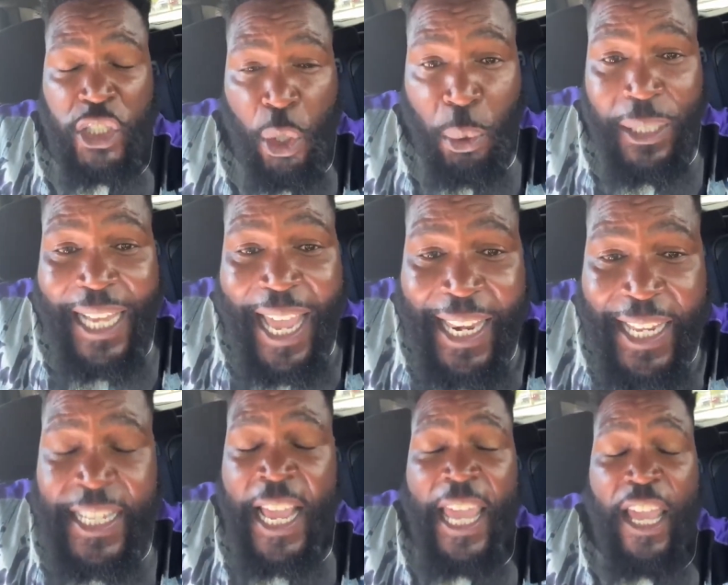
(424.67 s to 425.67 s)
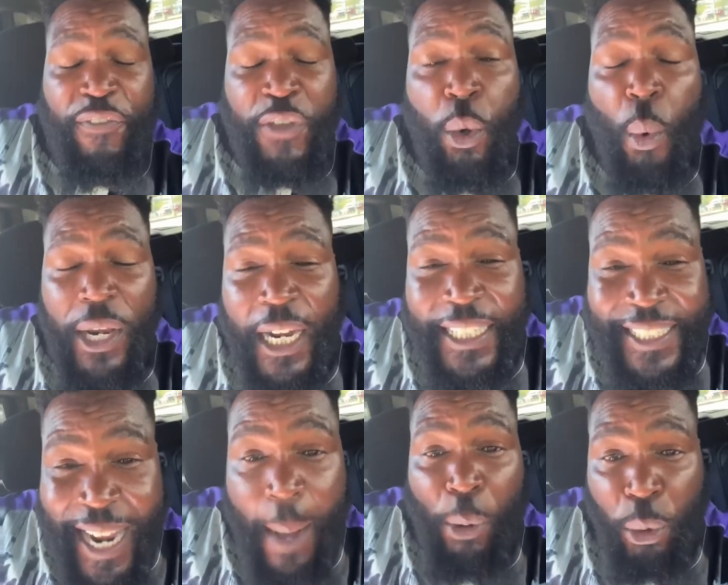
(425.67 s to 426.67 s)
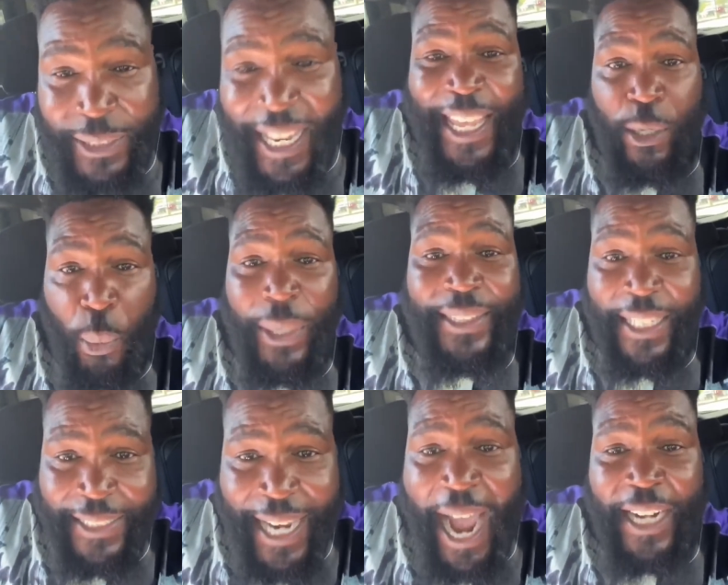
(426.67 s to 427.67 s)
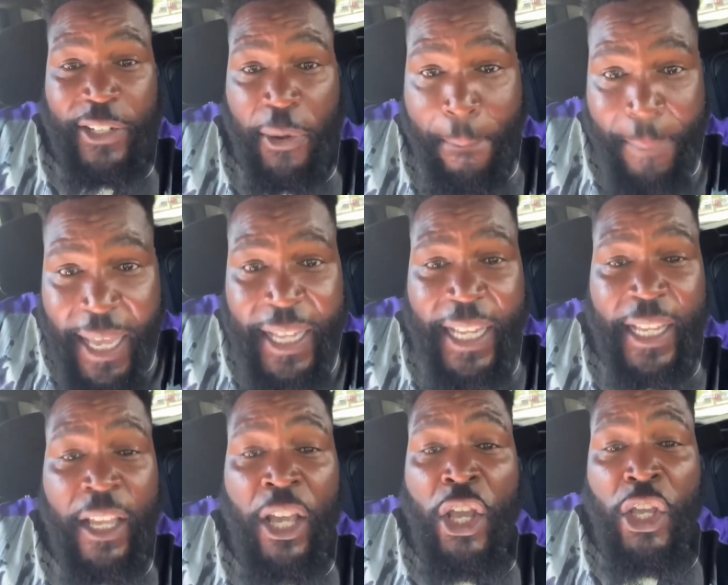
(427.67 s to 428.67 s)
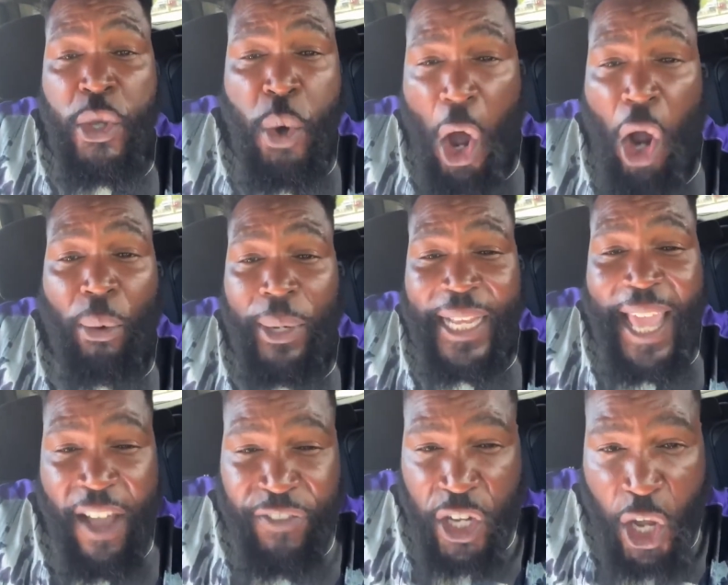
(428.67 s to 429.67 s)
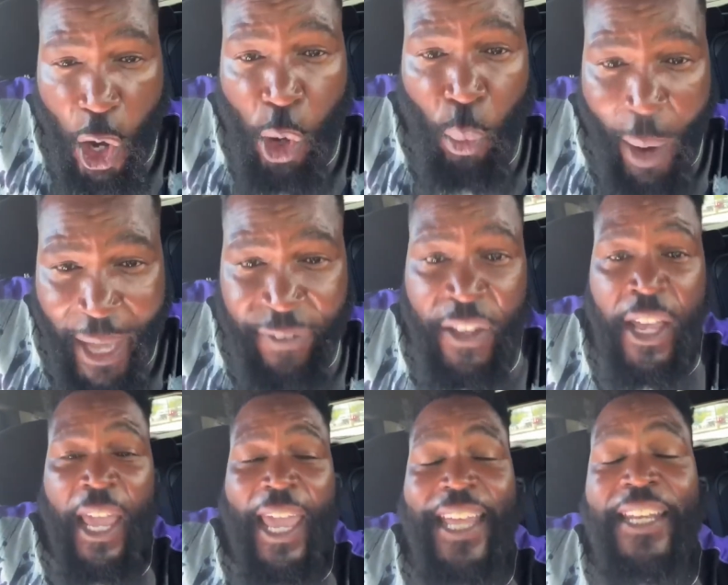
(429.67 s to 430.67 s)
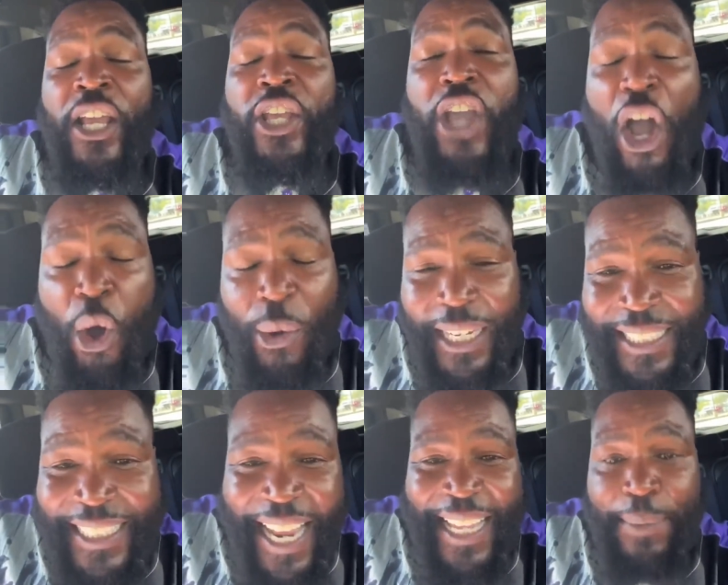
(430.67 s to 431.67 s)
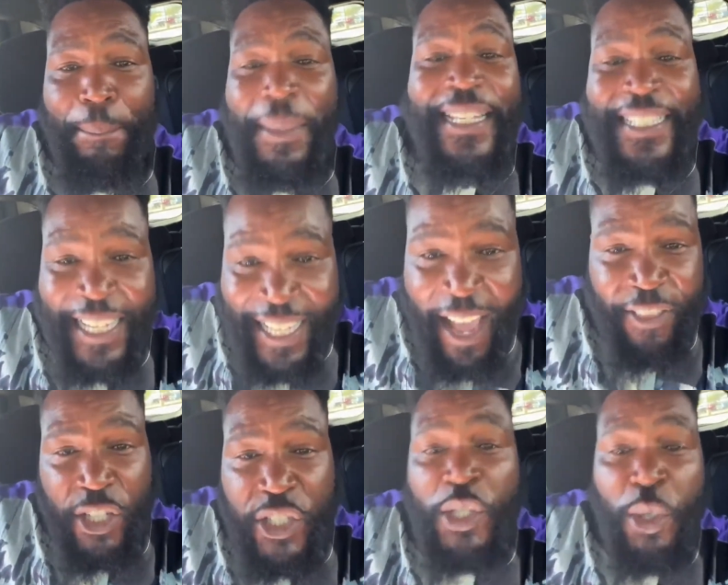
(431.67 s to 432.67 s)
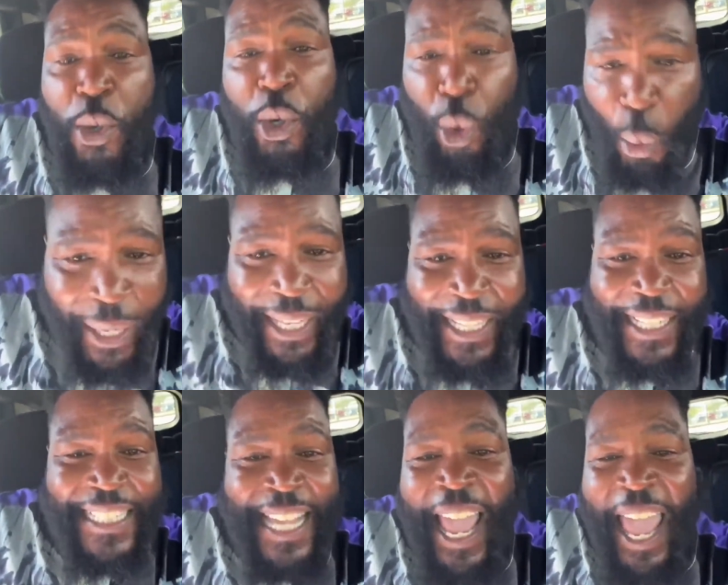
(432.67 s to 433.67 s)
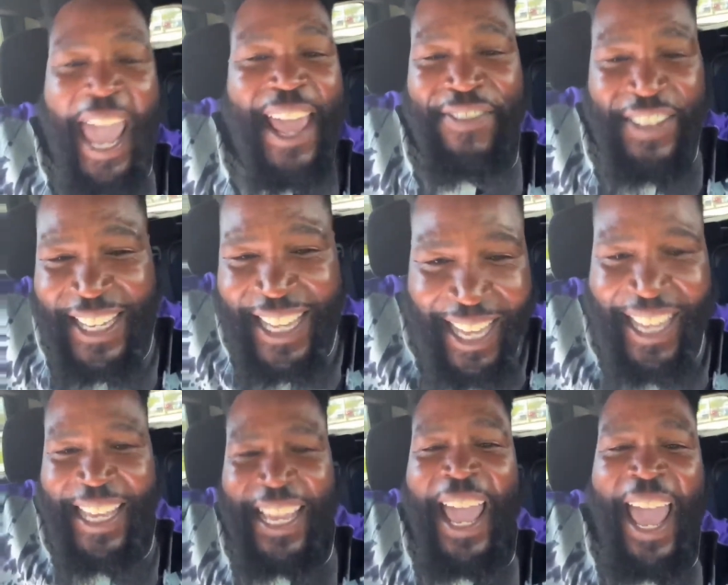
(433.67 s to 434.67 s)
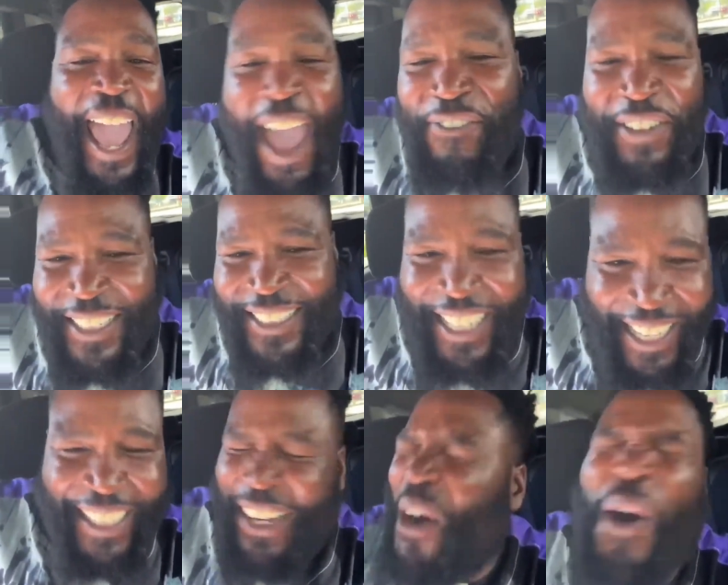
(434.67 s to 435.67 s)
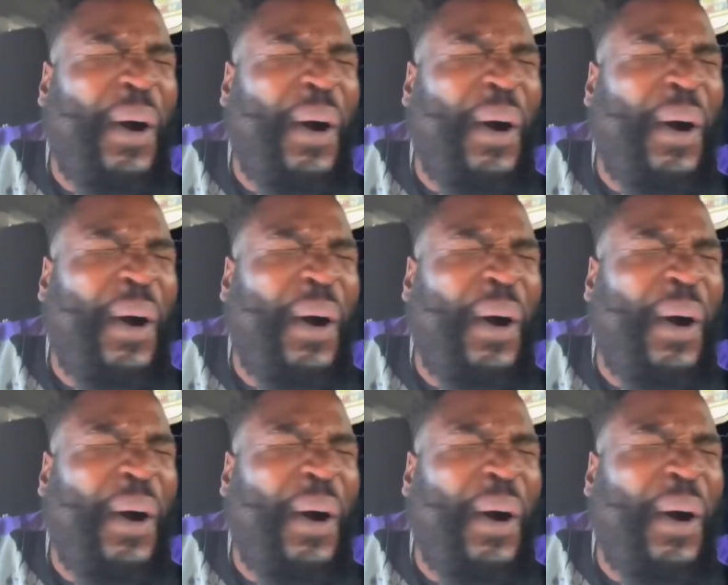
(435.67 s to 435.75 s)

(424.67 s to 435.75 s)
So ladies, if you want to double date with the Doctor, meaning you already have a co-wife and y'all going to date me together, two queens and the king having dinner.